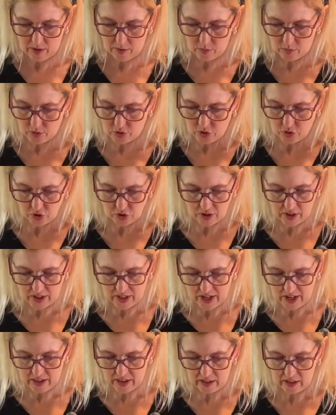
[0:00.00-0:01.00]
Was usually the
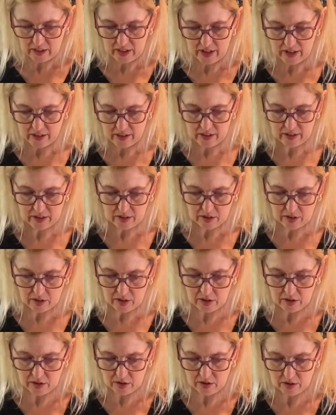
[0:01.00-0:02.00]
day that a lot of the
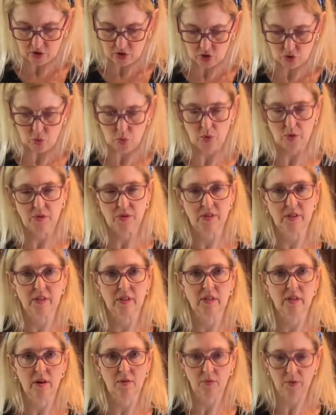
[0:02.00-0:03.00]
stores and
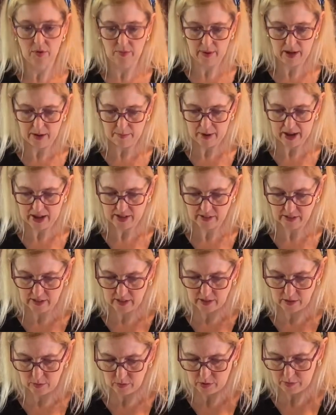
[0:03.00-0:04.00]
stuff would make
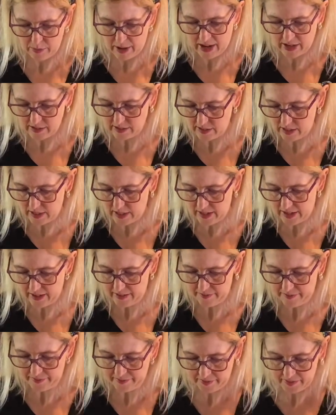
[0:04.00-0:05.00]
pasties. It was pasty
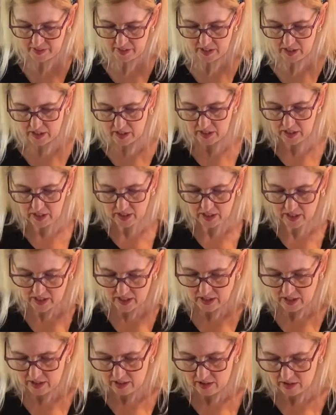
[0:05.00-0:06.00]
day.
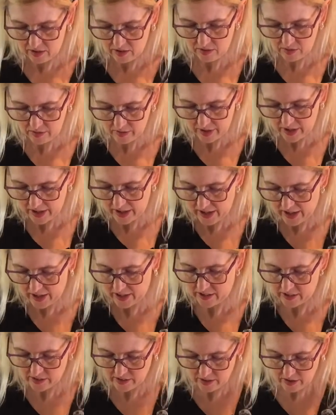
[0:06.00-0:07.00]

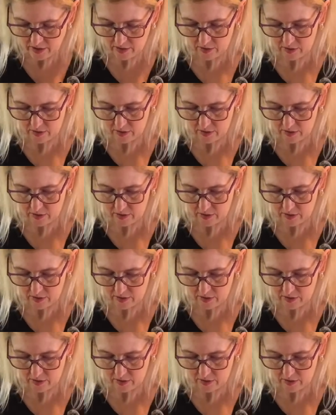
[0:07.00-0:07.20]
Okay, so